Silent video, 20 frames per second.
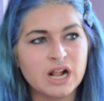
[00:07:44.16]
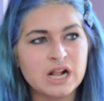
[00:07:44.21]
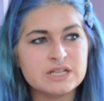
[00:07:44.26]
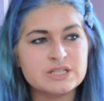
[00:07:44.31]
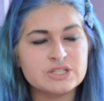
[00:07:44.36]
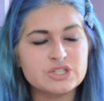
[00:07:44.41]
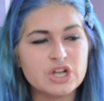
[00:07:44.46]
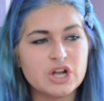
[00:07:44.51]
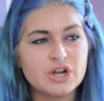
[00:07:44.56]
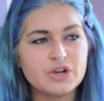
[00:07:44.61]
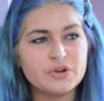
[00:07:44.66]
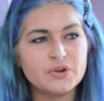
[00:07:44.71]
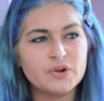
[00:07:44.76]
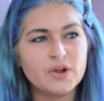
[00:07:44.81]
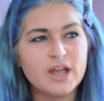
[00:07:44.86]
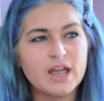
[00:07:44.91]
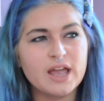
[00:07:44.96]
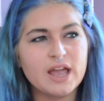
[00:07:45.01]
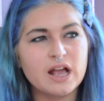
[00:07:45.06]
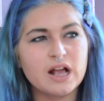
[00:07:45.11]

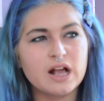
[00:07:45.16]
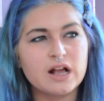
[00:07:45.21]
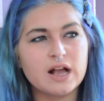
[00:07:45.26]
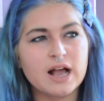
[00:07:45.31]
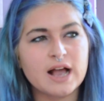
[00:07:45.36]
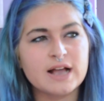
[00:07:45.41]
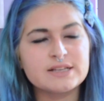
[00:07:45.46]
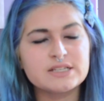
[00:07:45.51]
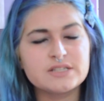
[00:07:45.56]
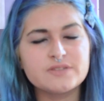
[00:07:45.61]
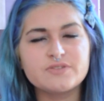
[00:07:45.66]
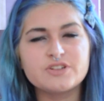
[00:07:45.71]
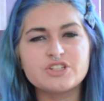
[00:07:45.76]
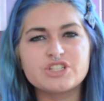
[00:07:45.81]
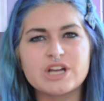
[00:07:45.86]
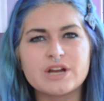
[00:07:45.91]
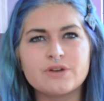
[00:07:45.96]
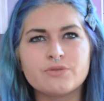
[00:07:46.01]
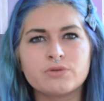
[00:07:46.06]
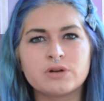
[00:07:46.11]
So as for
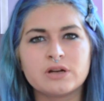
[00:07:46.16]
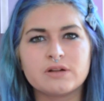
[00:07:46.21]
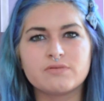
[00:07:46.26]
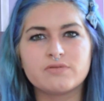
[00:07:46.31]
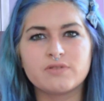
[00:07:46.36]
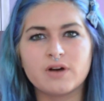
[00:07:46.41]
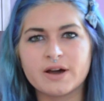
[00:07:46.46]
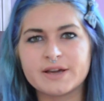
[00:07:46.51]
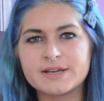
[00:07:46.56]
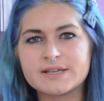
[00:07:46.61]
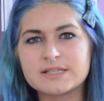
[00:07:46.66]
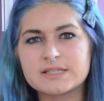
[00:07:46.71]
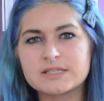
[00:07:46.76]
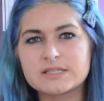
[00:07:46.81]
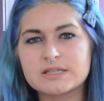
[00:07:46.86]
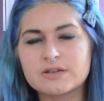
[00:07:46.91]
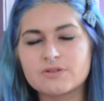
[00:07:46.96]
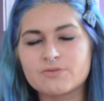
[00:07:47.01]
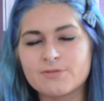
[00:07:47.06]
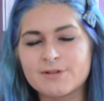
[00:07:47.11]
general
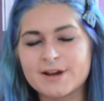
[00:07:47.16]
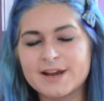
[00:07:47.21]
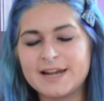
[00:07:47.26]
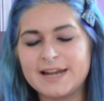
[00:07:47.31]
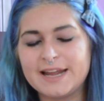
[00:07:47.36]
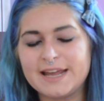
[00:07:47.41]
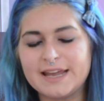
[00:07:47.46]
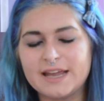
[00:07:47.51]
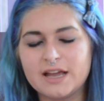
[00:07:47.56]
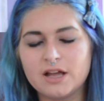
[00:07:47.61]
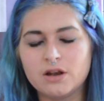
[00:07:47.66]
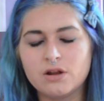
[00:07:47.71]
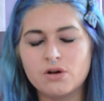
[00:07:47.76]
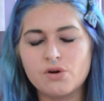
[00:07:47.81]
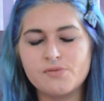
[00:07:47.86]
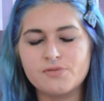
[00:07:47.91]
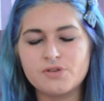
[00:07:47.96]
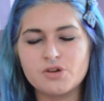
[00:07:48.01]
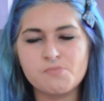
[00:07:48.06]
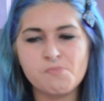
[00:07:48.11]
advice, really, a lot
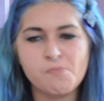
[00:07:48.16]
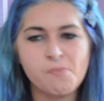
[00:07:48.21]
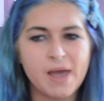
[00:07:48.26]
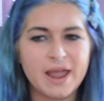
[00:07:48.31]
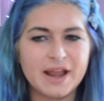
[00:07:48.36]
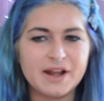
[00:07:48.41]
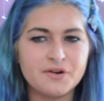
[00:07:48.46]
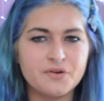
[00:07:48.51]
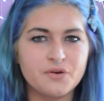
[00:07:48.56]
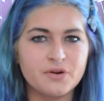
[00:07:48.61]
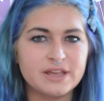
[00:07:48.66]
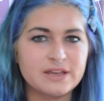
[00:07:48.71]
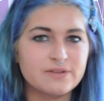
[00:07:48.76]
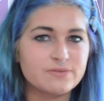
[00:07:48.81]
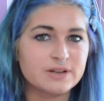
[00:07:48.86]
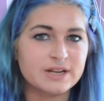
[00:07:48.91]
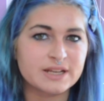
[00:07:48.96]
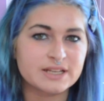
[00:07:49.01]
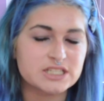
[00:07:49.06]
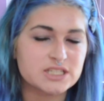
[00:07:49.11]
of you may not
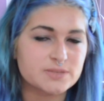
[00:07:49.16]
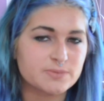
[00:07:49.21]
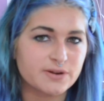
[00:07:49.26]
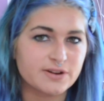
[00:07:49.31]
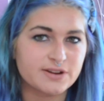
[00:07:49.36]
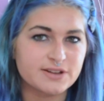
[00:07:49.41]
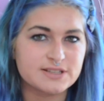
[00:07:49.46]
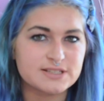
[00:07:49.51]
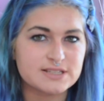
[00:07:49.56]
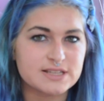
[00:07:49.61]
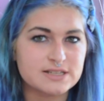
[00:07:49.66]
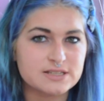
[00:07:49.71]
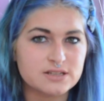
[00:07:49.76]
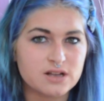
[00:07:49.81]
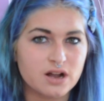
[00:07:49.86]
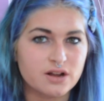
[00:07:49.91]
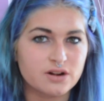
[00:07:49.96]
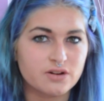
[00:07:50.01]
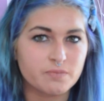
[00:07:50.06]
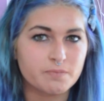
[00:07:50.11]
even experience this
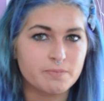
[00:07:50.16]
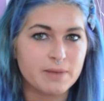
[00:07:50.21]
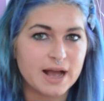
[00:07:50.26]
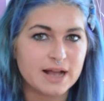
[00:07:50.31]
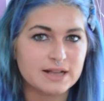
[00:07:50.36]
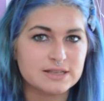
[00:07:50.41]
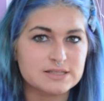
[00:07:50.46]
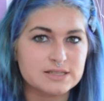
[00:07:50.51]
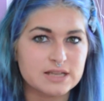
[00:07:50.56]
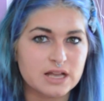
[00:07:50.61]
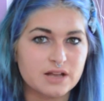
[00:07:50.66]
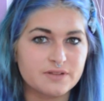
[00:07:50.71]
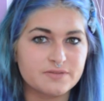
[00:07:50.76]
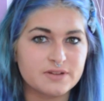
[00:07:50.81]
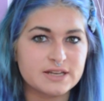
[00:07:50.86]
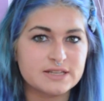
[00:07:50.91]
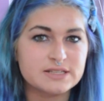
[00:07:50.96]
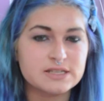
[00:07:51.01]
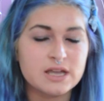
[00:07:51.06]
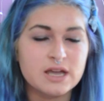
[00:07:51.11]
kind of bad
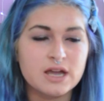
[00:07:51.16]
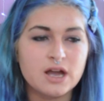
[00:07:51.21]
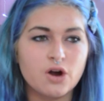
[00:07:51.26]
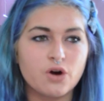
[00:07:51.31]
service.